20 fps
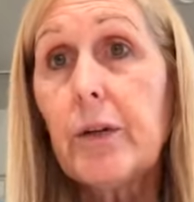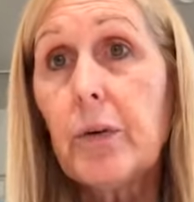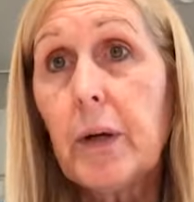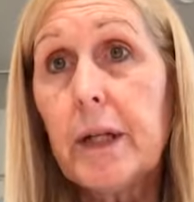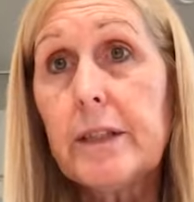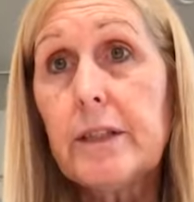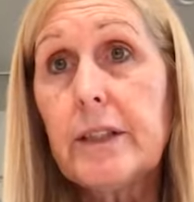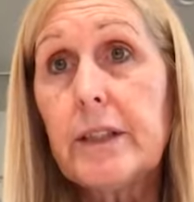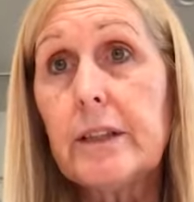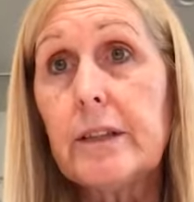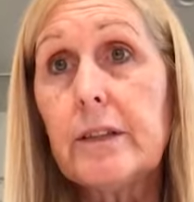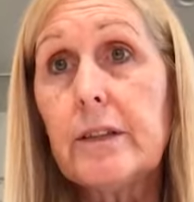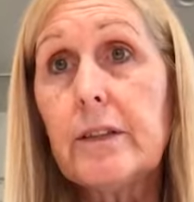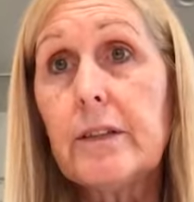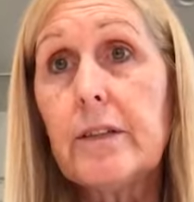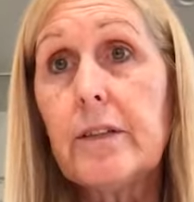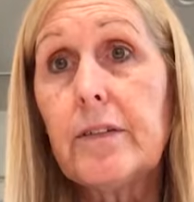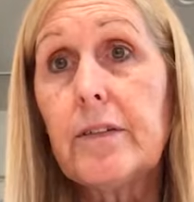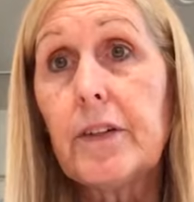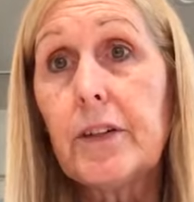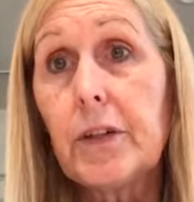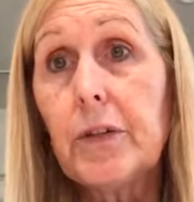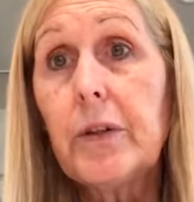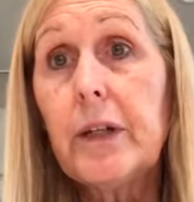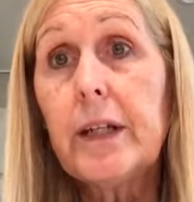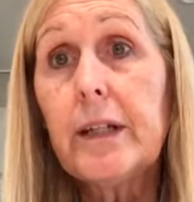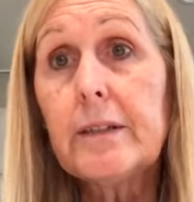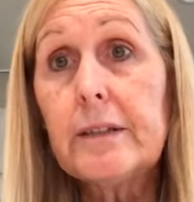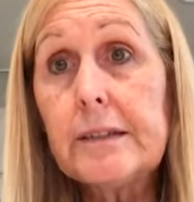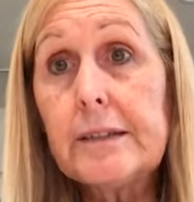questions for you to
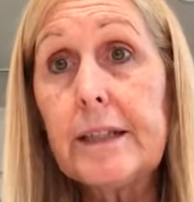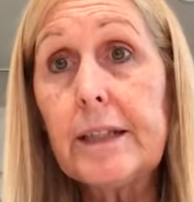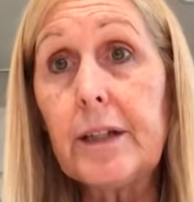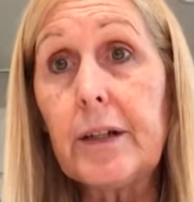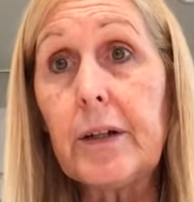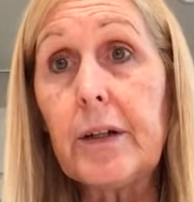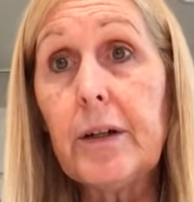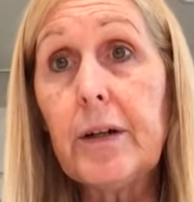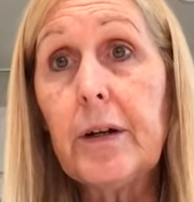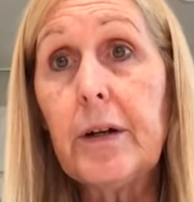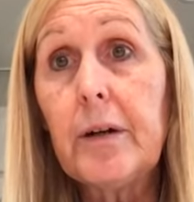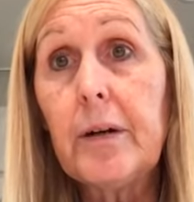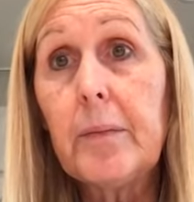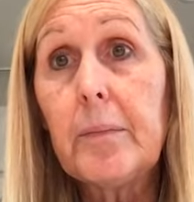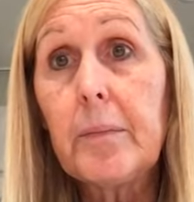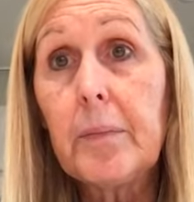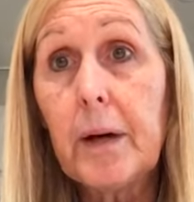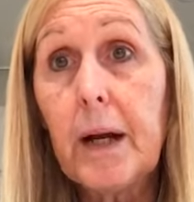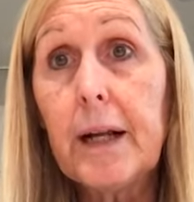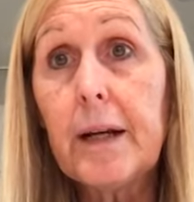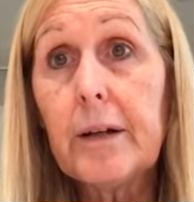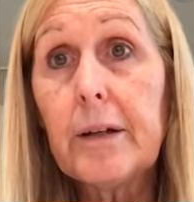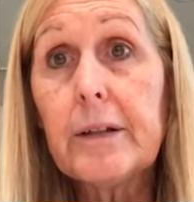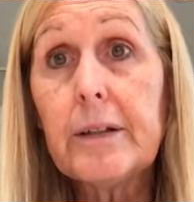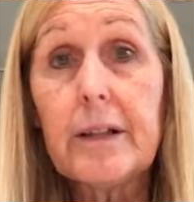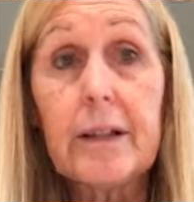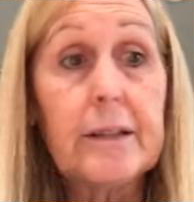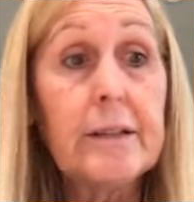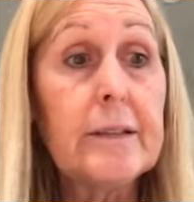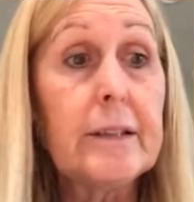consider prior
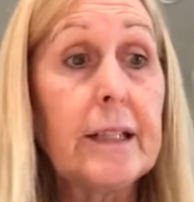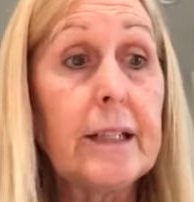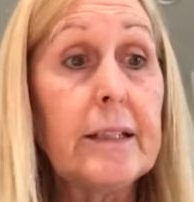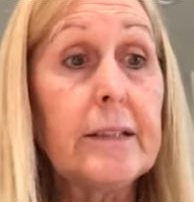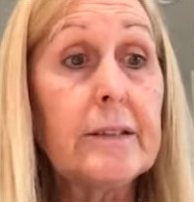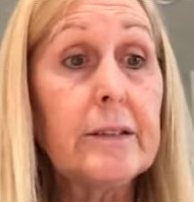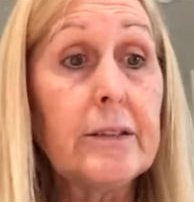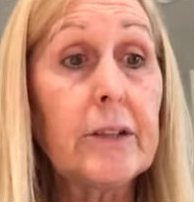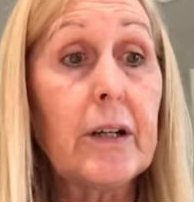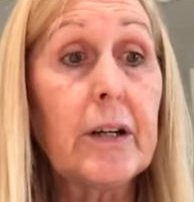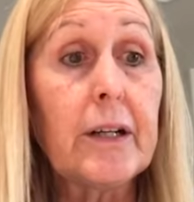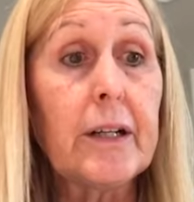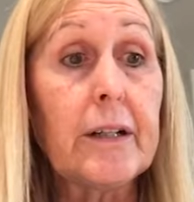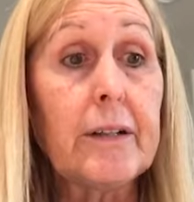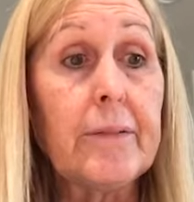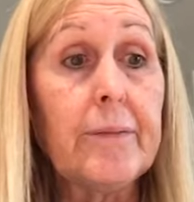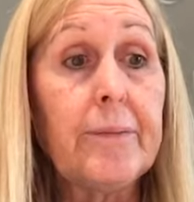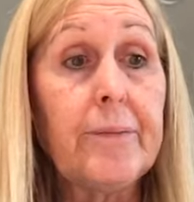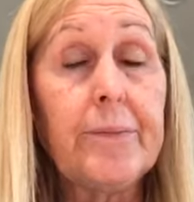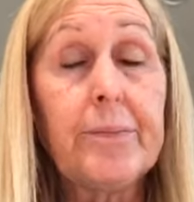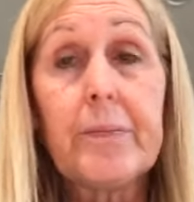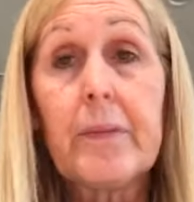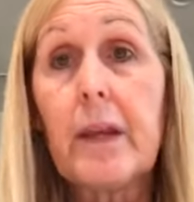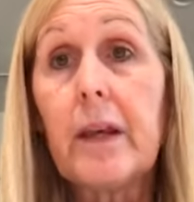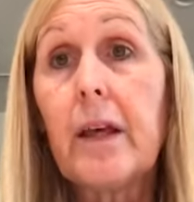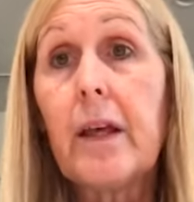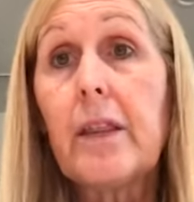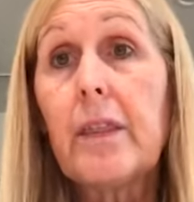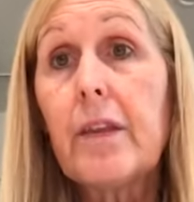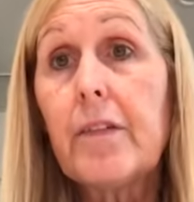to us getting started.
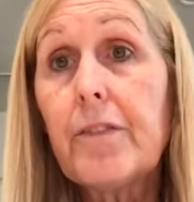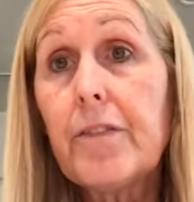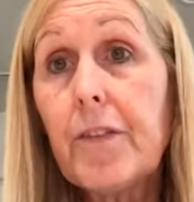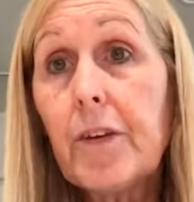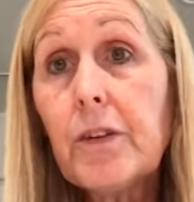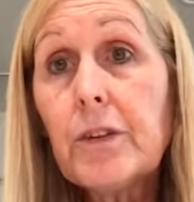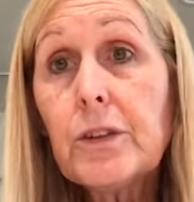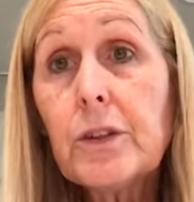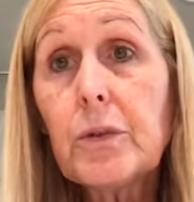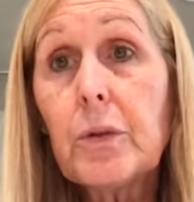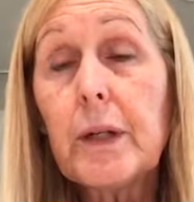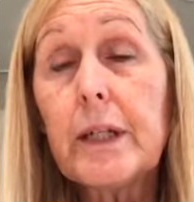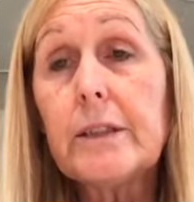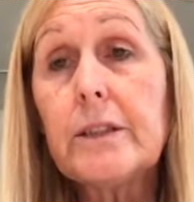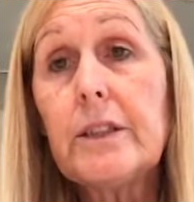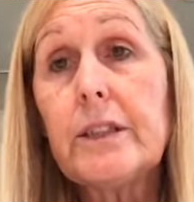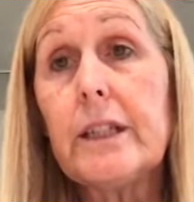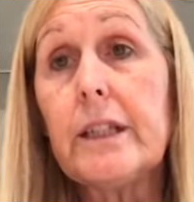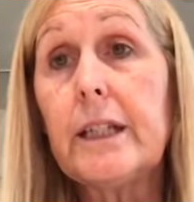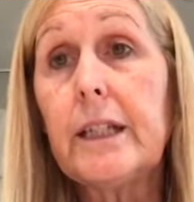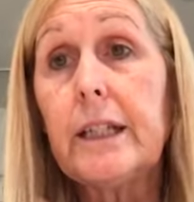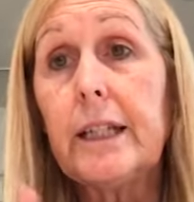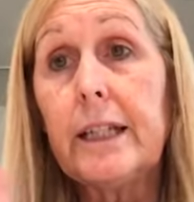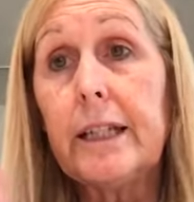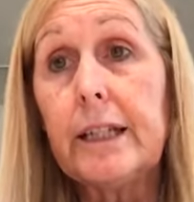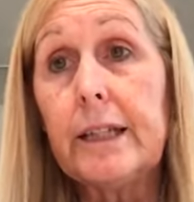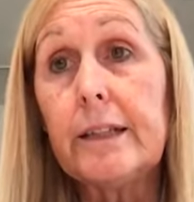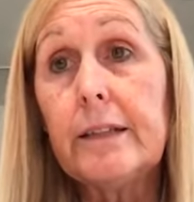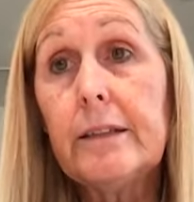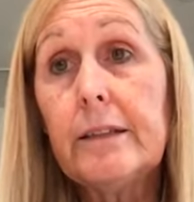The first question
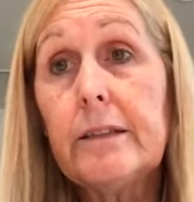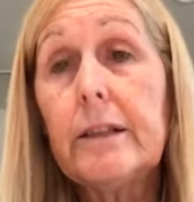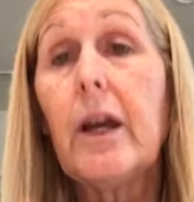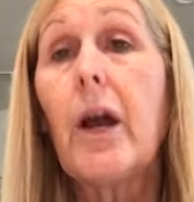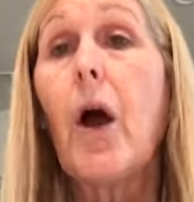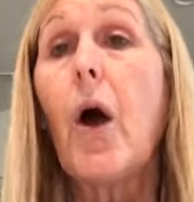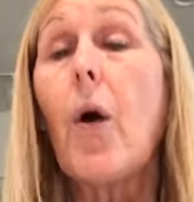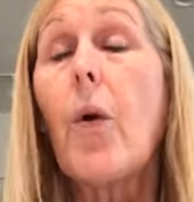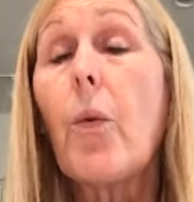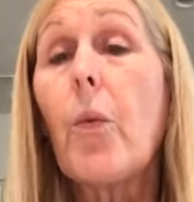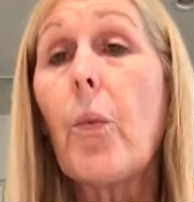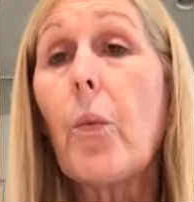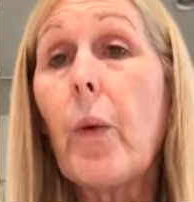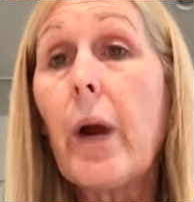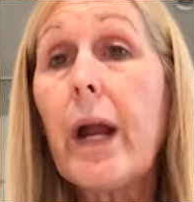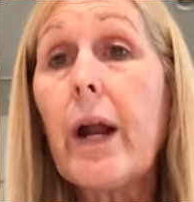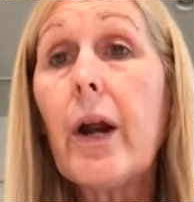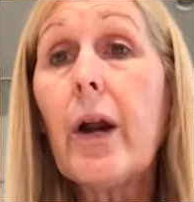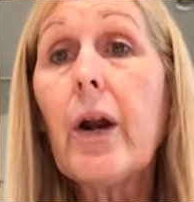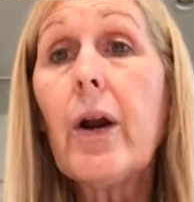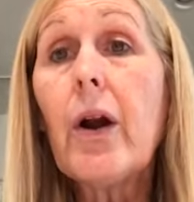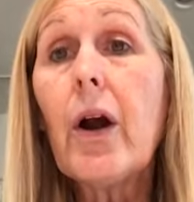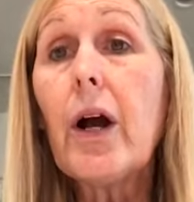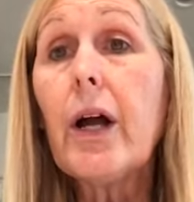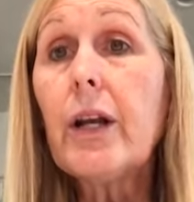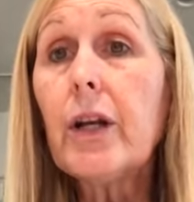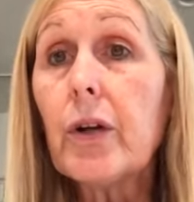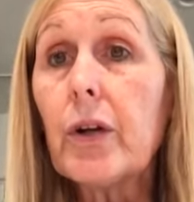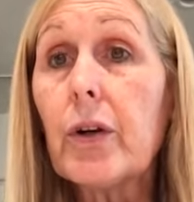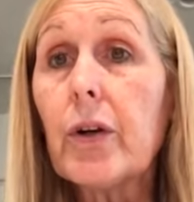is Where
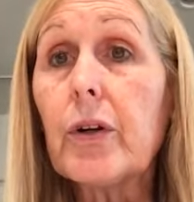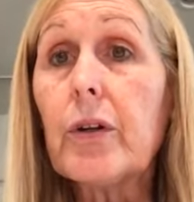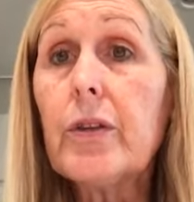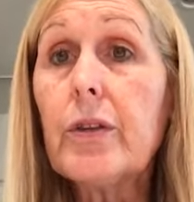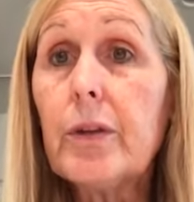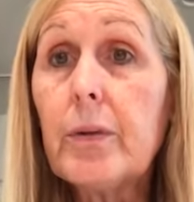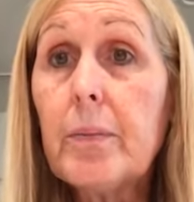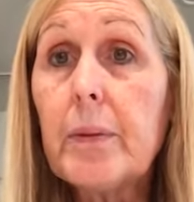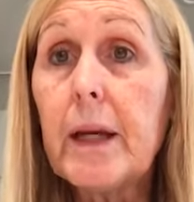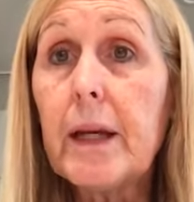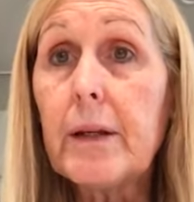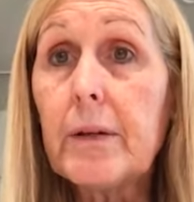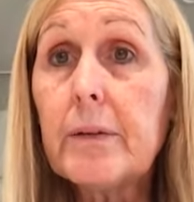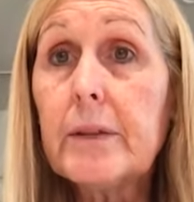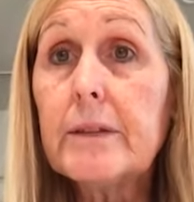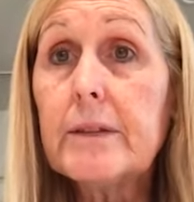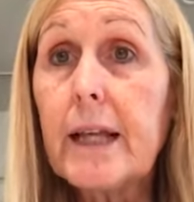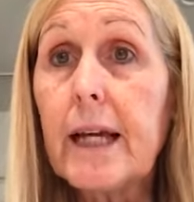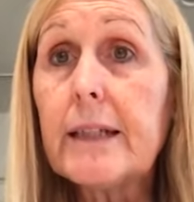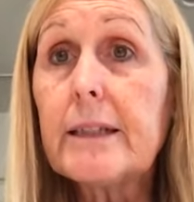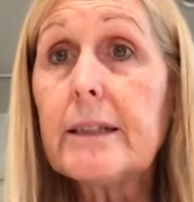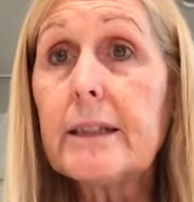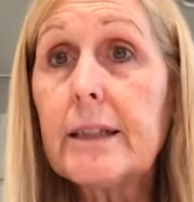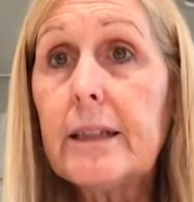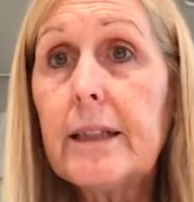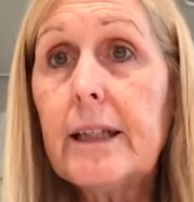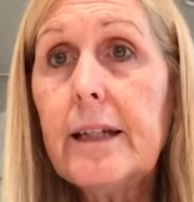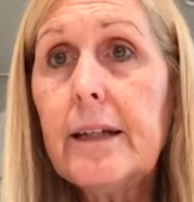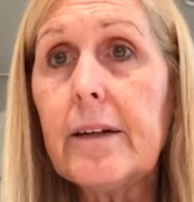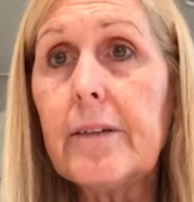on earth do penguins actually
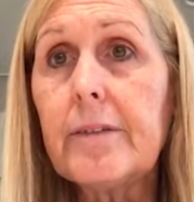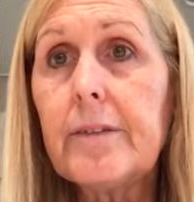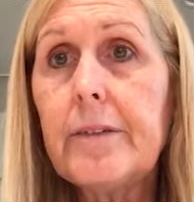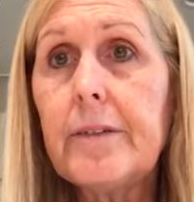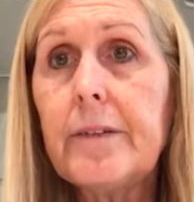live?